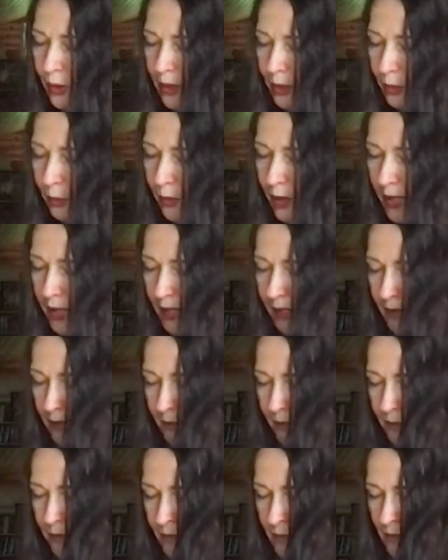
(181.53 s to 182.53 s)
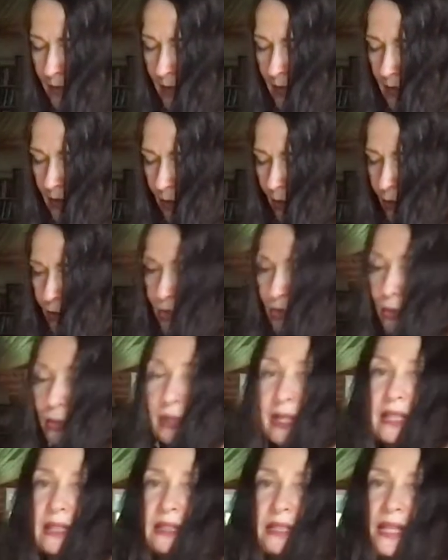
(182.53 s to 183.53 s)
a while. Also,
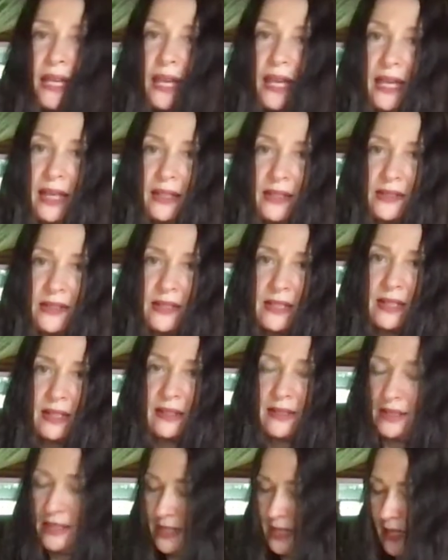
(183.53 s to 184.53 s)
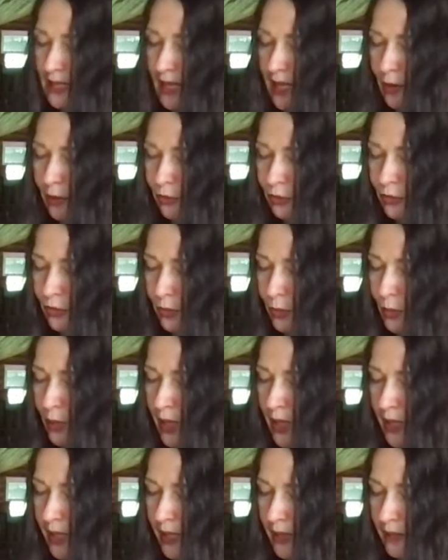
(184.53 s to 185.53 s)
let the eggs sit out for a
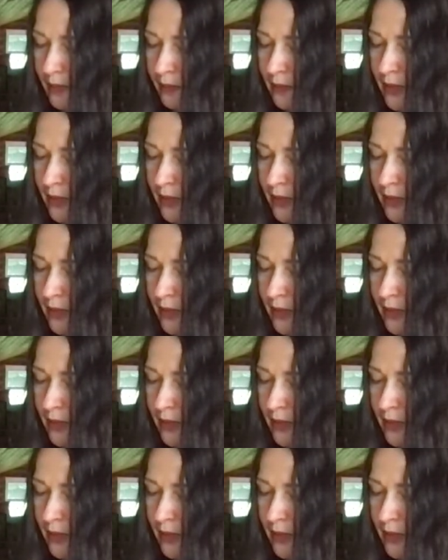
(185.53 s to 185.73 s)
while,